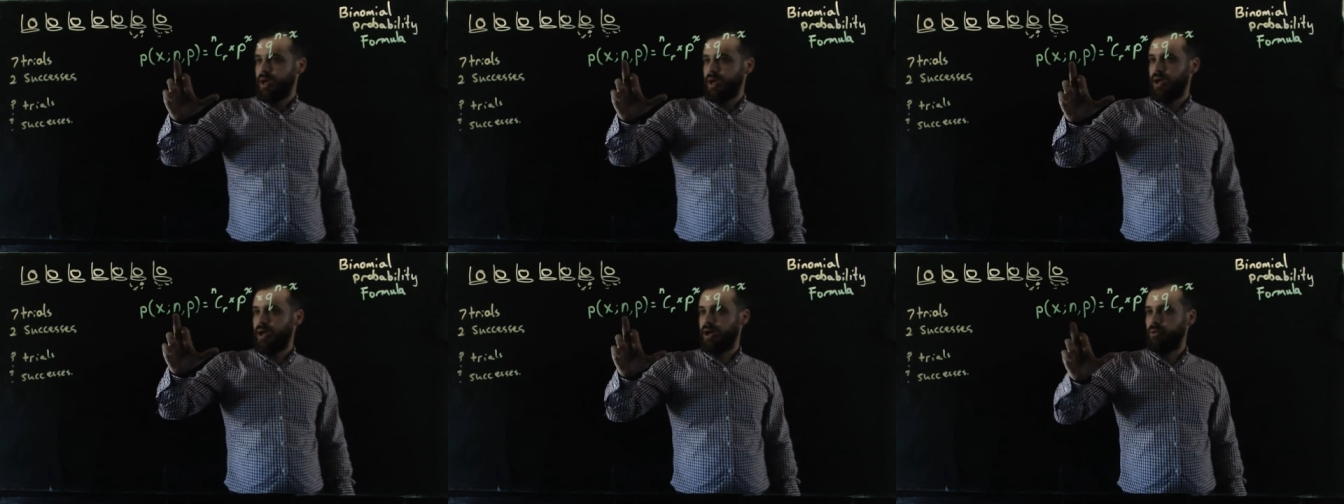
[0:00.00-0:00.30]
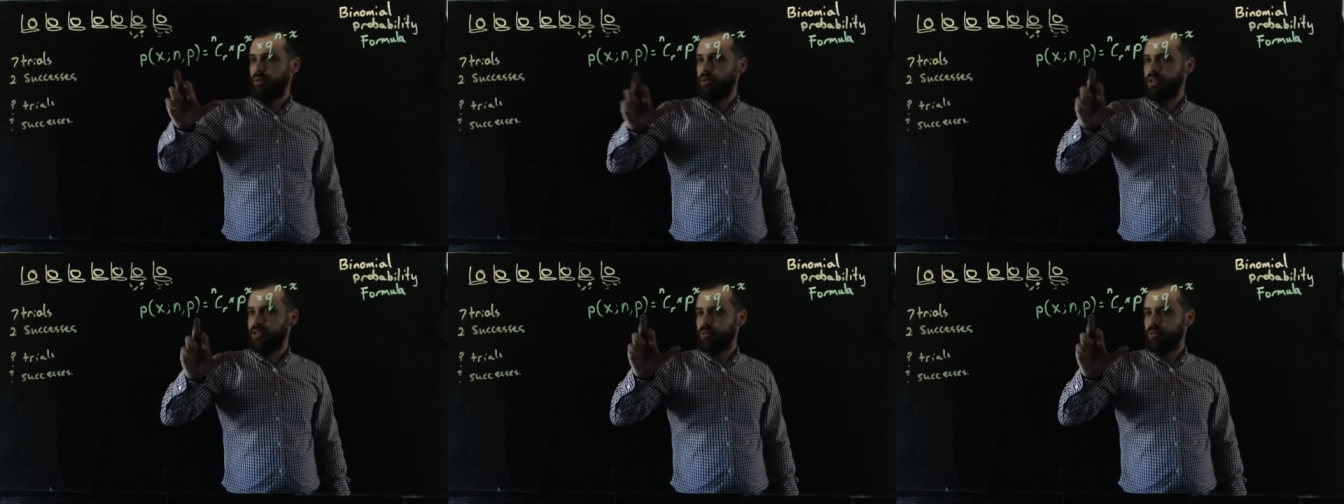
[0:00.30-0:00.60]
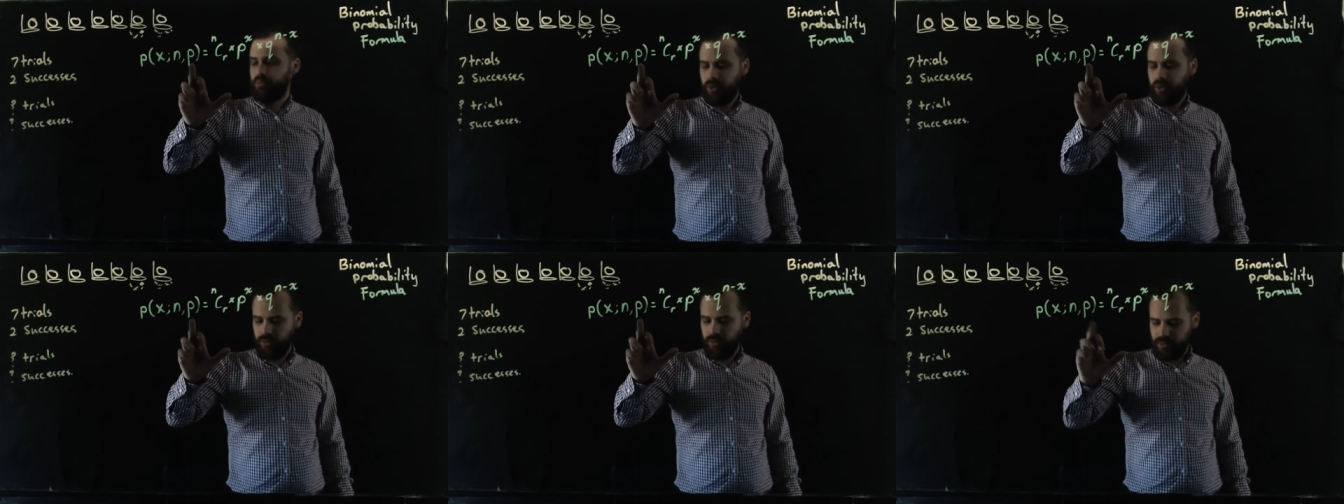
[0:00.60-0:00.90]
uh, when
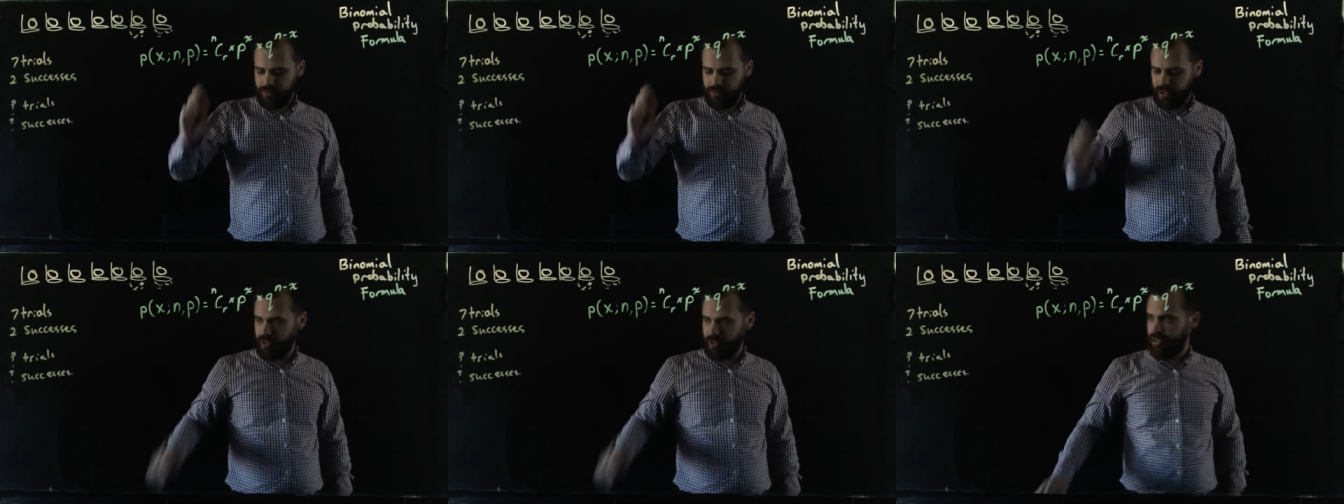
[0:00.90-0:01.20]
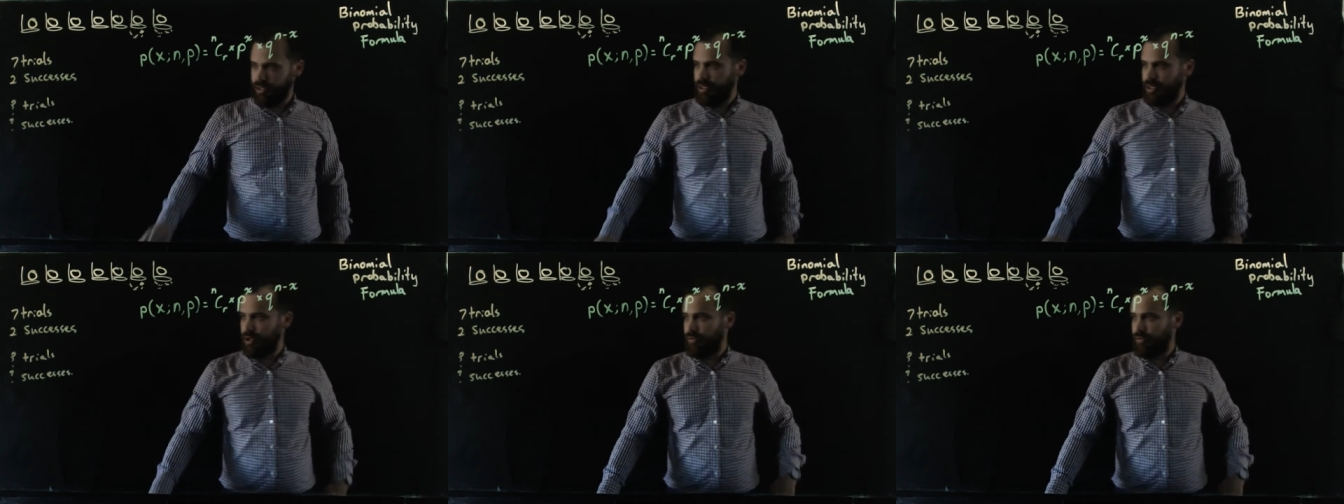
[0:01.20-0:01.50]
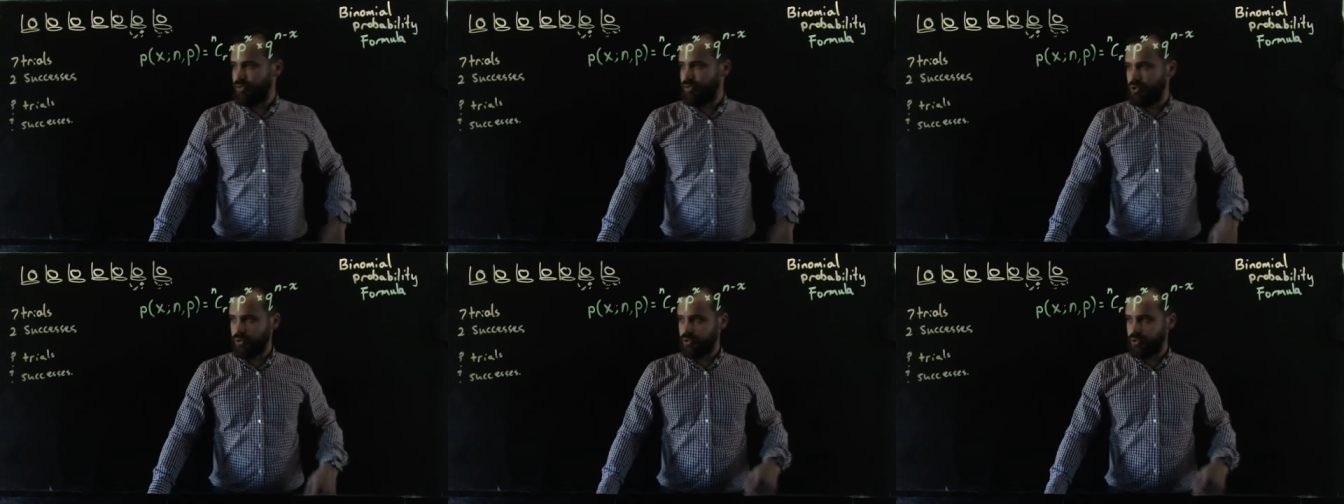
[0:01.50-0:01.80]
the probability
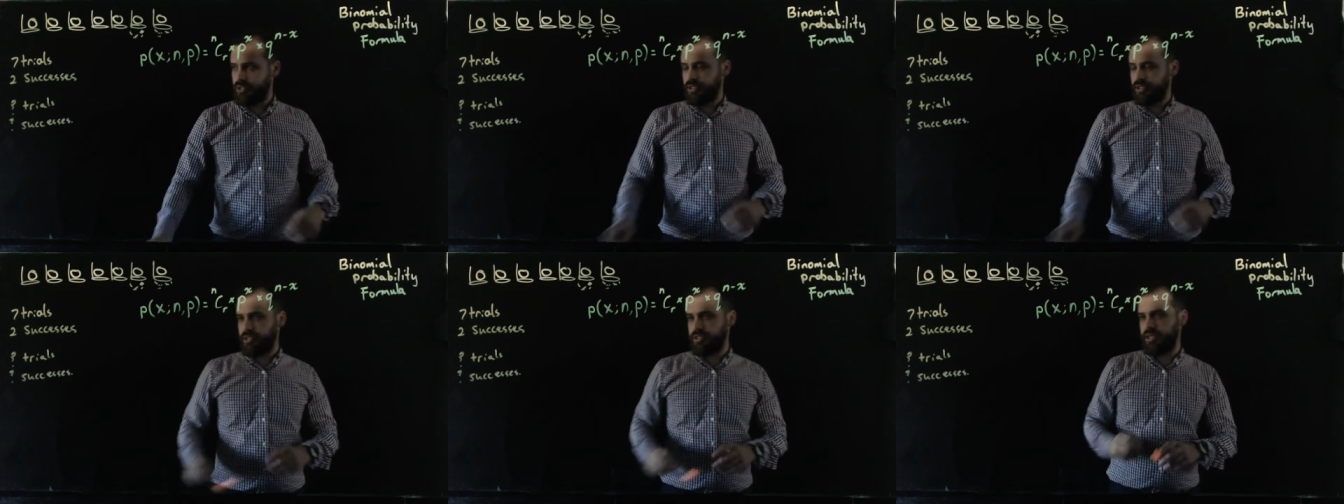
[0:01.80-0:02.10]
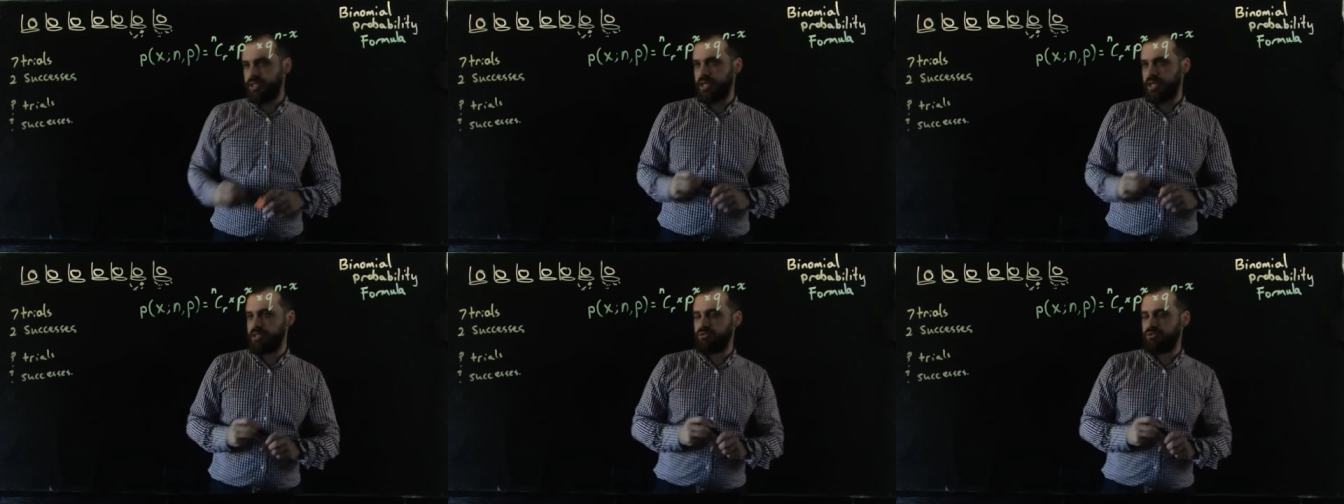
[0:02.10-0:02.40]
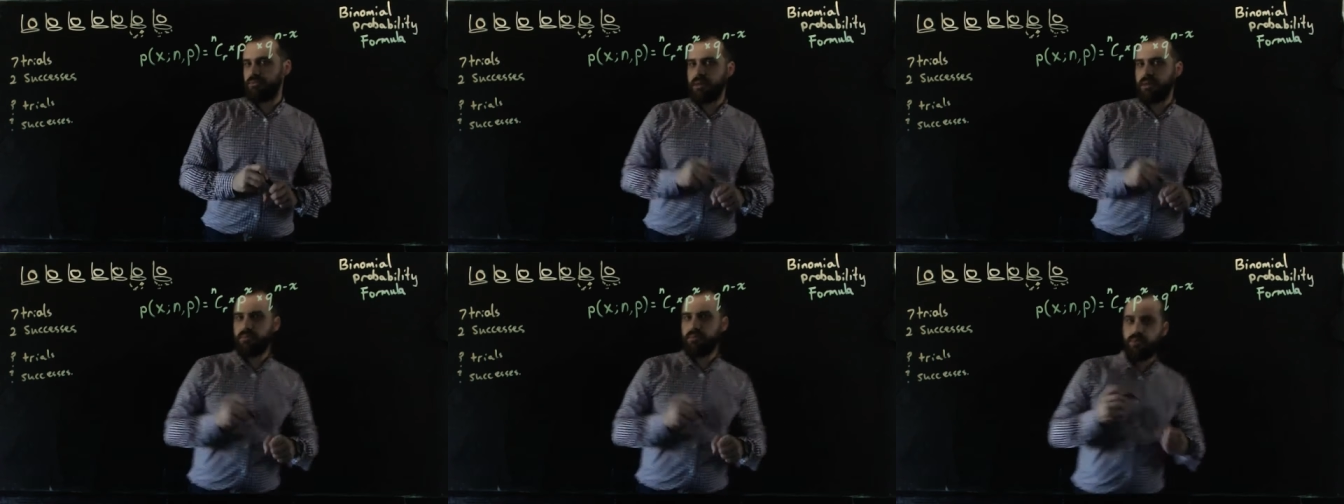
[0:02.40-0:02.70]
of your
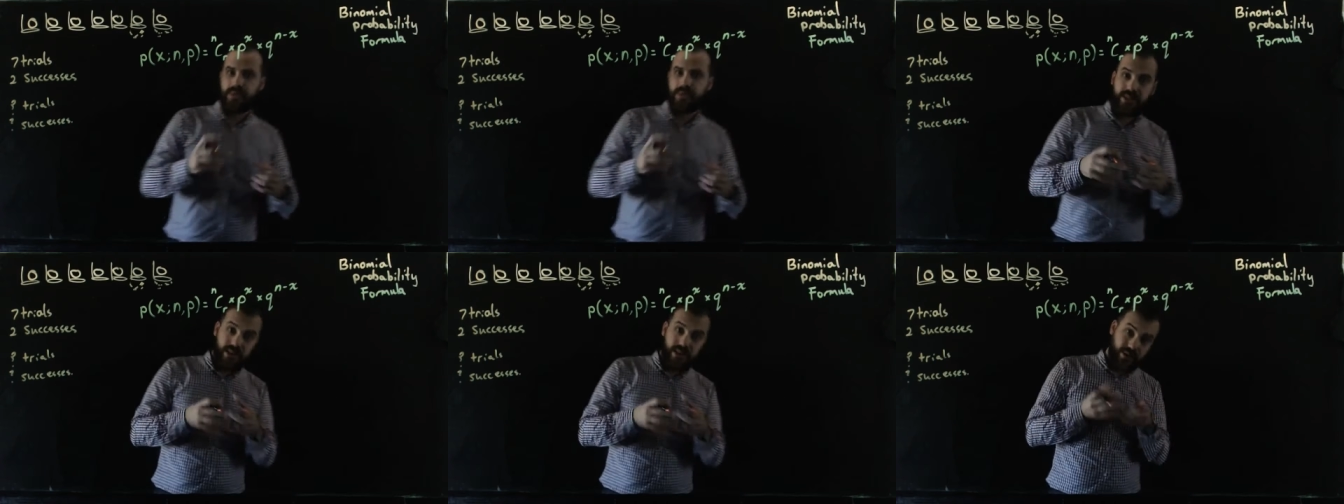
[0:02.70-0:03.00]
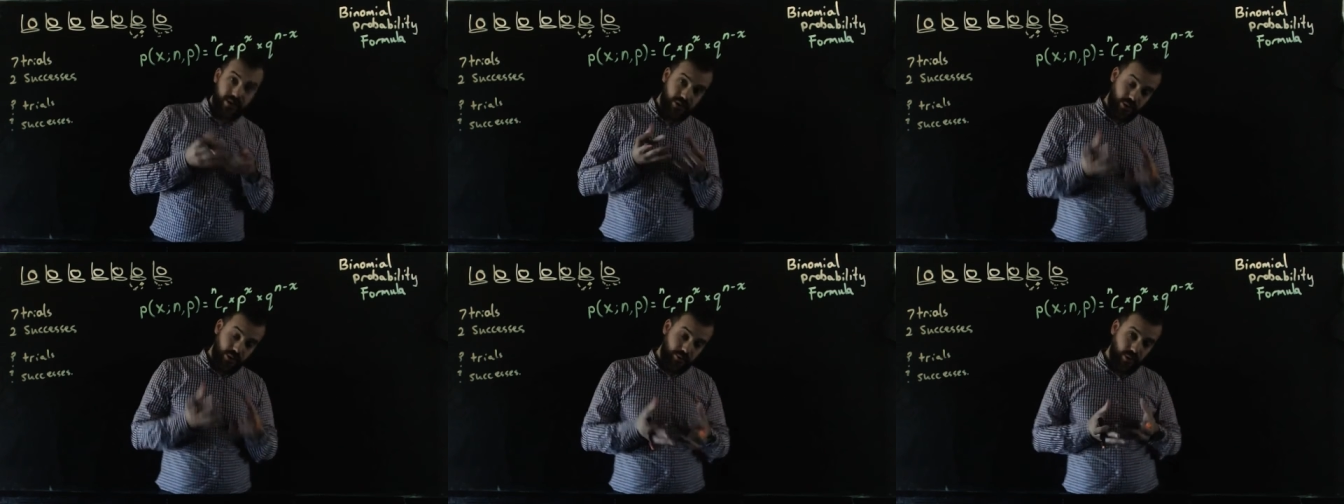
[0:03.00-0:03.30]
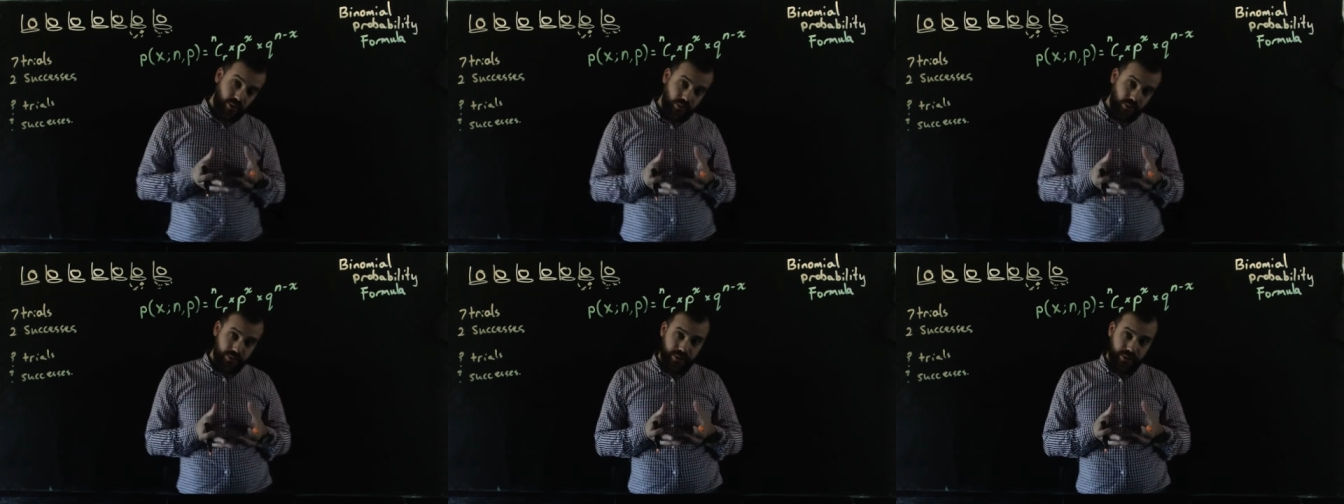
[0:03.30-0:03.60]
success, remember we said that your
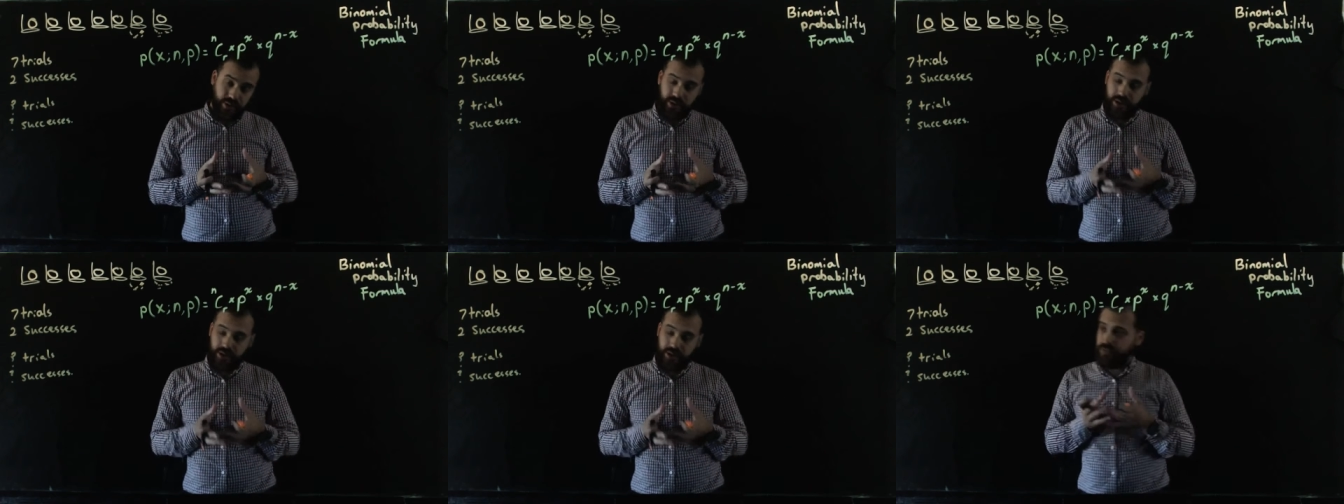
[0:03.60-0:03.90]
probability